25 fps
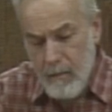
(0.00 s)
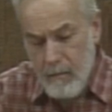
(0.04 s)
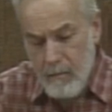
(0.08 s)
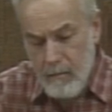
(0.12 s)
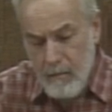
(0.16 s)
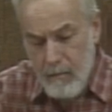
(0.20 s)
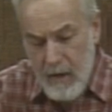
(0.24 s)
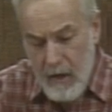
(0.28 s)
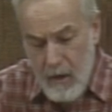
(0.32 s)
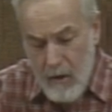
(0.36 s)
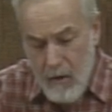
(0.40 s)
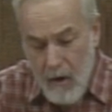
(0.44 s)

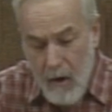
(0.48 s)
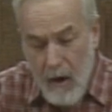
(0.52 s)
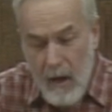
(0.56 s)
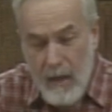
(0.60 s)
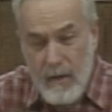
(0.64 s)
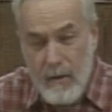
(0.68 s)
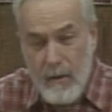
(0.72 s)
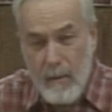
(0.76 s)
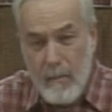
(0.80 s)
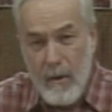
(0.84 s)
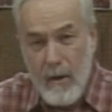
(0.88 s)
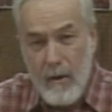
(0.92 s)

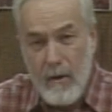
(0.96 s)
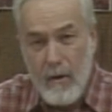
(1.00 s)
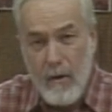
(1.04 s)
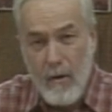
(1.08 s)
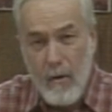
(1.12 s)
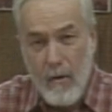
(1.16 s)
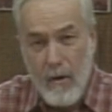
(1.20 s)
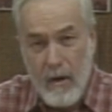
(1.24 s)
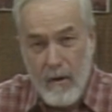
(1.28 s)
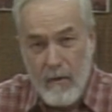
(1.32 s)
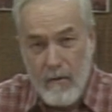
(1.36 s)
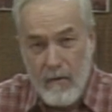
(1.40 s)
Because the burnt
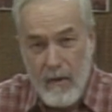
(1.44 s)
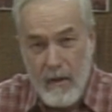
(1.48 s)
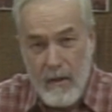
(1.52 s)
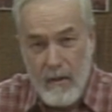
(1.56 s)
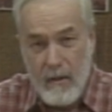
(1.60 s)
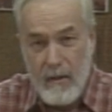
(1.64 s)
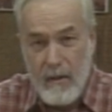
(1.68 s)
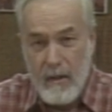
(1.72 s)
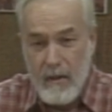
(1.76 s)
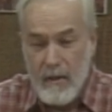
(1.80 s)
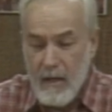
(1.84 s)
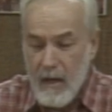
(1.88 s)
cork
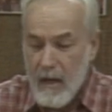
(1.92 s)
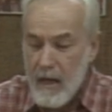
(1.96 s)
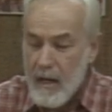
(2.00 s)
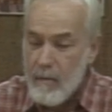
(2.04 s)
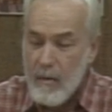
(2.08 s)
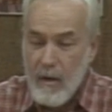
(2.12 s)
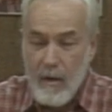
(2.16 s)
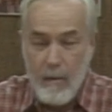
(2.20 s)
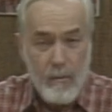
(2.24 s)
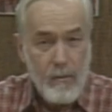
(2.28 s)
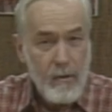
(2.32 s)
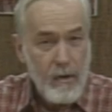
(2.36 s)
feels the
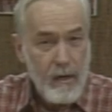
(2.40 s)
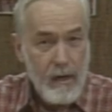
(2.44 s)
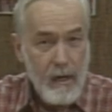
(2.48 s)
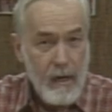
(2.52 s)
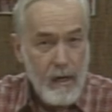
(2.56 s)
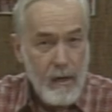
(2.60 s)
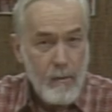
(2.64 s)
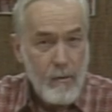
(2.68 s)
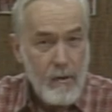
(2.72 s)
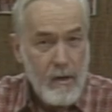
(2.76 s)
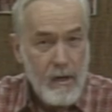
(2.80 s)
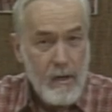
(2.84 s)
same, you can put it
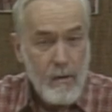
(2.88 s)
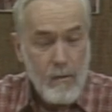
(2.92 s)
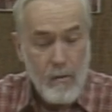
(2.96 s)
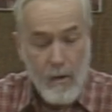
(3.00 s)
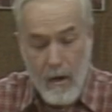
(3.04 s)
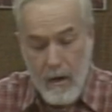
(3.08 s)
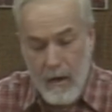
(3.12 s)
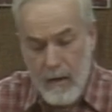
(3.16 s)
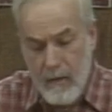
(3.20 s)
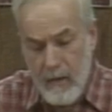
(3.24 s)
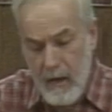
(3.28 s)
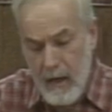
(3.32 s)
anywhere you
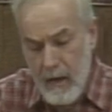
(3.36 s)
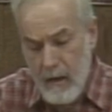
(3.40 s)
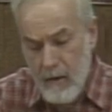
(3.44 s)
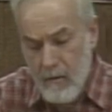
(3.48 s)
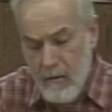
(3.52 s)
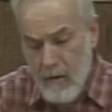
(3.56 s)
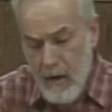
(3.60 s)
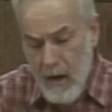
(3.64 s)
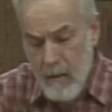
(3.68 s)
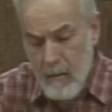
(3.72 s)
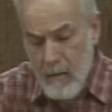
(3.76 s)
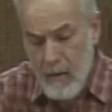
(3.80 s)
want on that
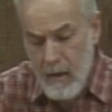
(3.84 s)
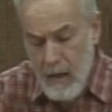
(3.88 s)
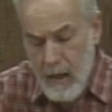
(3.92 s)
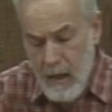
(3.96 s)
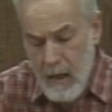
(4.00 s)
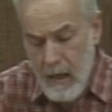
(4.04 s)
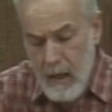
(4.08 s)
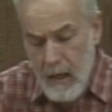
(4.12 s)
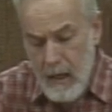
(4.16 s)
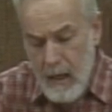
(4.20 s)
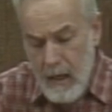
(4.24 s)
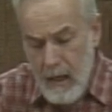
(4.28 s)
grip.
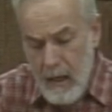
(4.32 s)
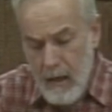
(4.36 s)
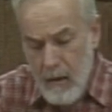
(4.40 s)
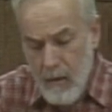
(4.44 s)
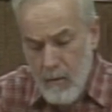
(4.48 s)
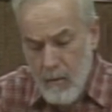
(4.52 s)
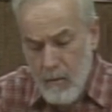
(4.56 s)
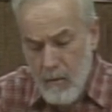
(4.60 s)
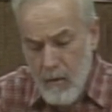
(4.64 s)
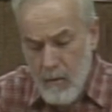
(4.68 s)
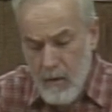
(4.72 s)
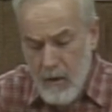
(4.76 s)

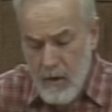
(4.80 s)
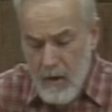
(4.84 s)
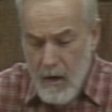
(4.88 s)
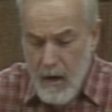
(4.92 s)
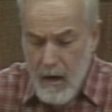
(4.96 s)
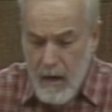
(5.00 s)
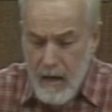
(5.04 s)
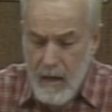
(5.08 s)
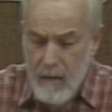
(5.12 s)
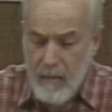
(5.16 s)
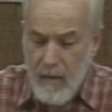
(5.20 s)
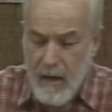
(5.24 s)
When we're
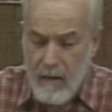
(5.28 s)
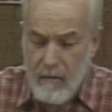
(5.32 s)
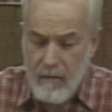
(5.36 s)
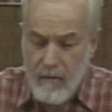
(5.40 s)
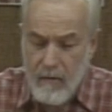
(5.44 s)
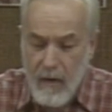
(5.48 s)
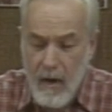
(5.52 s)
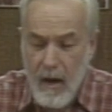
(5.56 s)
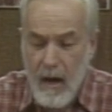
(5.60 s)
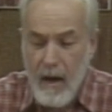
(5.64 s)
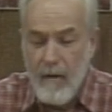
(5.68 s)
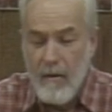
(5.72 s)
talking about
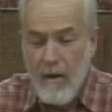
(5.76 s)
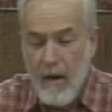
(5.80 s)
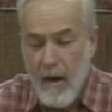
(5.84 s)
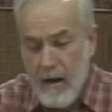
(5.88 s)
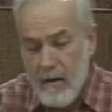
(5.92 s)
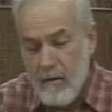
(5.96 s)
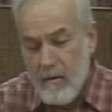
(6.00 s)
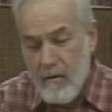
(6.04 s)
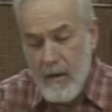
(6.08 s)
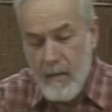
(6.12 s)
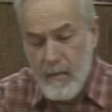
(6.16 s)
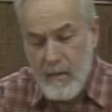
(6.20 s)
fly
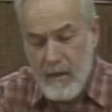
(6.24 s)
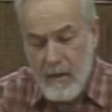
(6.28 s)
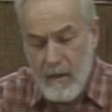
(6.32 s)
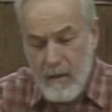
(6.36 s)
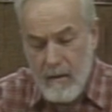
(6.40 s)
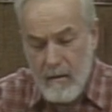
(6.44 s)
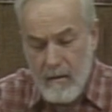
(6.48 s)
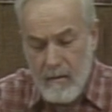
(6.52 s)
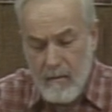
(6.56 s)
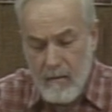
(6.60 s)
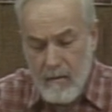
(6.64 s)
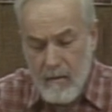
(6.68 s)
rod grips,
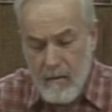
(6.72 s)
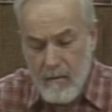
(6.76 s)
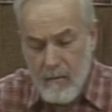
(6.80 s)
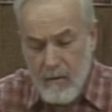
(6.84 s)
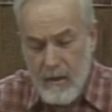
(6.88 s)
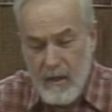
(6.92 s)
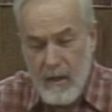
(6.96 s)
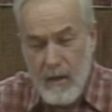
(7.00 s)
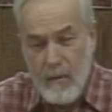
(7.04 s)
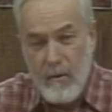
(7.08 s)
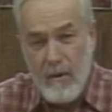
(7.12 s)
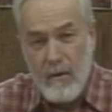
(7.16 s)

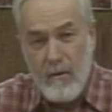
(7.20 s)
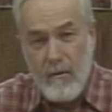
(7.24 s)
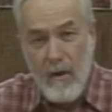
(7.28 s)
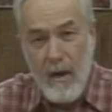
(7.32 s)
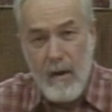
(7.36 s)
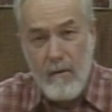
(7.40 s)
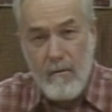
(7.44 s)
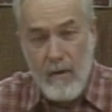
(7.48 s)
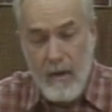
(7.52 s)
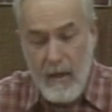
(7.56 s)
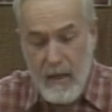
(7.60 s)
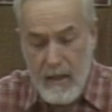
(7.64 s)
we said we'd
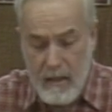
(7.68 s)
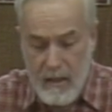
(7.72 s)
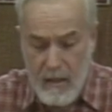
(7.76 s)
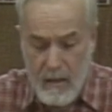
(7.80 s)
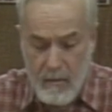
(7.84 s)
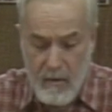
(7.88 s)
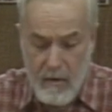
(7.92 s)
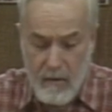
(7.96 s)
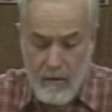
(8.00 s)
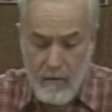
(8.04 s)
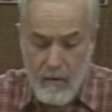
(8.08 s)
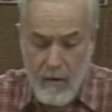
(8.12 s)
try and relate
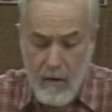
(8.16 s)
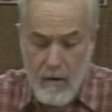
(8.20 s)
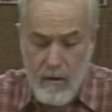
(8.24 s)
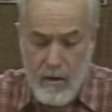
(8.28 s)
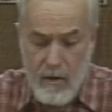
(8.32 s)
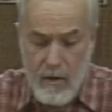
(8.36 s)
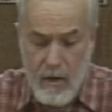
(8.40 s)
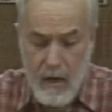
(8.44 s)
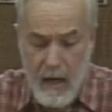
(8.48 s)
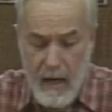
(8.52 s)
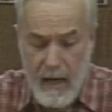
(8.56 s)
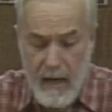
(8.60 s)
some of the
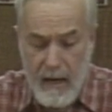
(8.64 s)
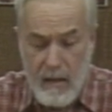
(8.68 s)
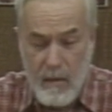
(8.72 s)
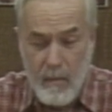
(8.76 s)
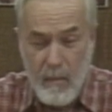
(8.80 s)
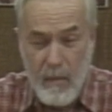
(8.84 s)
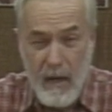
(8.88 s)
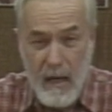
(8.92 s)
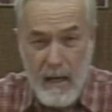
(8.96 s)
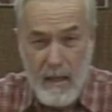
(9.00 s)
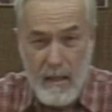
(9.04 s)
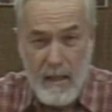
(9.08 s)
functional
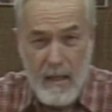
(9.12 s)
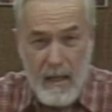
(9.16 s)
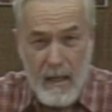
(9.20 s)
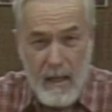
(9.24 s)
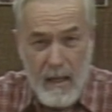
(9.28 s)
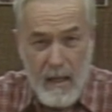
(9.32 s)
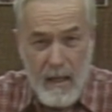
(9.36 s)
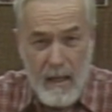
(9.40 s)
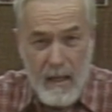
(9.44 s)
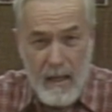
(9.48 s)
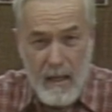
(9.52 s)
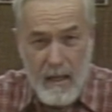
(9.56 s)
aspects,
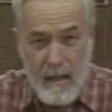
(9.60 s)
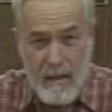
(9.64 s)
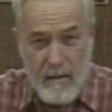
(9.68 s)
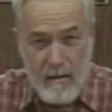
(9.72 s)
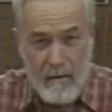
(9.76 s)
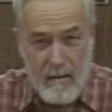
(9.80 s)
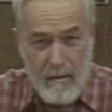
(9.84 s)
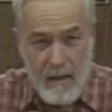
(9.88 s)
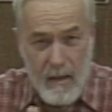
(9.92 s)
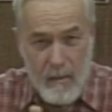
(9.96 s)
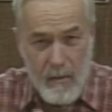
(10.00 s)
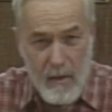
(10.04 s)

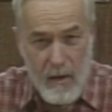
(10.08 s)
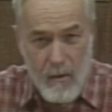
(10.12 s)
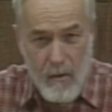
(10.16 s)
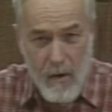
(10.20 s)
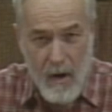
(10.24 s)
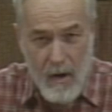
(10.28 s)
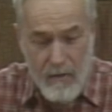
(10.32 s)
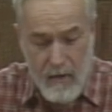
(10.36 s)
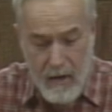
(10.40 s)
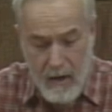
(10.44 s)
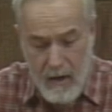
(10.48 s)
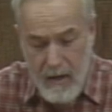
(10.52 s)
and let me go
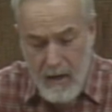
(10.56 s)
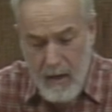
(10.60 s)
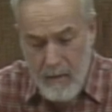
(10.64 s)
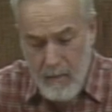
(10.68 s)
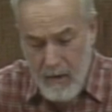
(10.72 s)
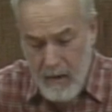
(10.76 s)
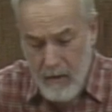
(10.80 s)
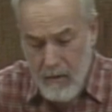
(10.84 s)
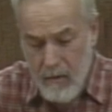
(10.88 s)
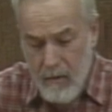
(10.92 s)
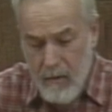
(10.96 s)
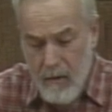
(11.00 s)
off on a
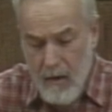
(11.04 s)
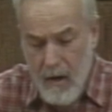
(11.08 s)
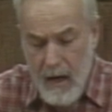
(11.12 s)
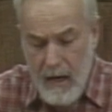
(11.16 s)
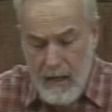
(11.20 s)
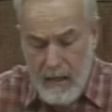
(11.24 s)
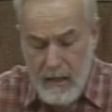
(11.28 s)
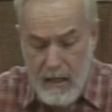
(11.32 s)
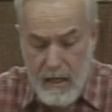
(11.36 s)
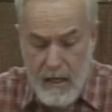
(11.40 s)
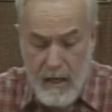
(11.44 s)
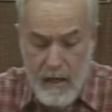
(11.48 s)
couple of
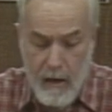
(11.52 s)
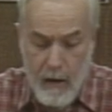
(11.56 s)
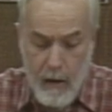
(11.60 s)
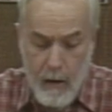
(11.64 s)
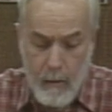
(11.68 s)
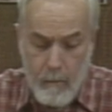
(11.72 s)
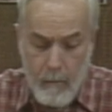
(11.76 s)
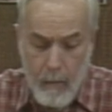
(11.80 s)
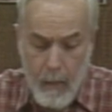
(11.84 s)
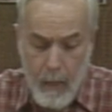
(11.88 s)
thoughts here.